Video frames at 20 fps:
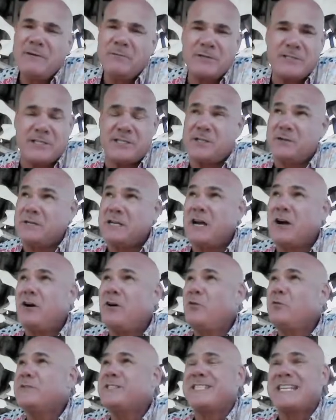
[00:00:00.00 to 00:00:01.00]
which, as you
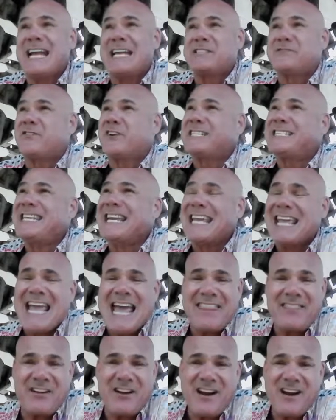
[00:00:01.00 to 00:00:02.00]
know, stands for
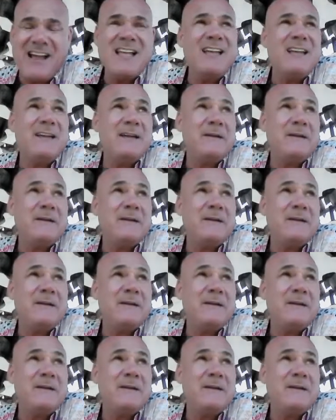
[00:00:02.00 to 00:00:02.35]
together.